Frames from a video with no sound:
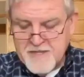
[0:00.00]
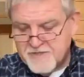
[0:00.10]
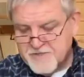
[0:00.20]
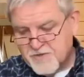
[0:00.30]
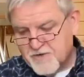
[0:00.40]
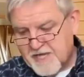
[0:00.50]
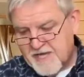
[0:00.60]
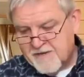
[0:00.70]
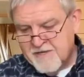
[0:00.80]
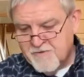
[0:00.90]
And so,
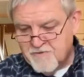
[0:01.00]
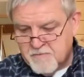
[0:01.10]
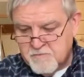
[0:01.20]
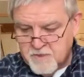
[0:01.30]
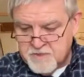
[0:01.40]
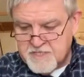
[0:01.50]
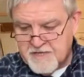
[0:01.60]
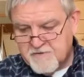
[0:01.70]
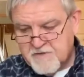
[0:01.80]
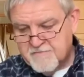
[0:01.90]
again, we must
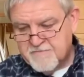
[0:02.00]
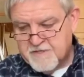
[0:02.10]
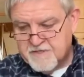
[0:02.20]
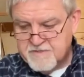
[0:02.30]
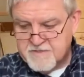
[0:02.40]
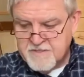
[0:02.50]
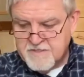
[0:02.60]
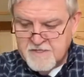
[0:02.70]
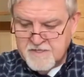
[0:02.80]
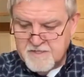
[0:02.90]
have confidence
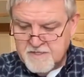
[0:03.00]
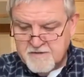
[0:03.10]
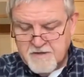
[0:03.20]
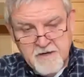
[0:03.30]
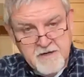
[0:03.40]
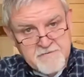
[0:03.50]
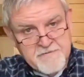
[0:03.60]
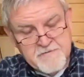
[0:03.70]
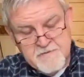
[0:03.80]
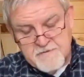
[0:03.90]
uh,
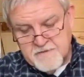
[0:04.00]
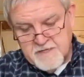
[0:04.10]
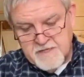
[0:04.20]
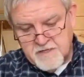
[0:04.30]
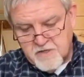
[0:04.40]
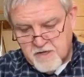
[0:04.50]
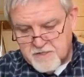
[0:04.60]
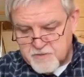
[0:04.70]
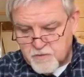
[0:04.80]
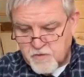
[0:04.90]
of uh,
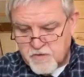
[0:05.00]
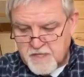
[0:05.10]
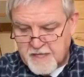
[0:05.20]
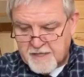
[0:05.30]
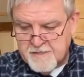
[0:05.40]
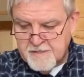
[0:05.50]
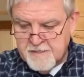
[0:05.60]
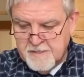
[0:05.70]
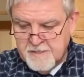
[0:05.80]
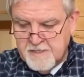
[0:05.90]
God's working.
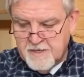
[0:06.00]
Now,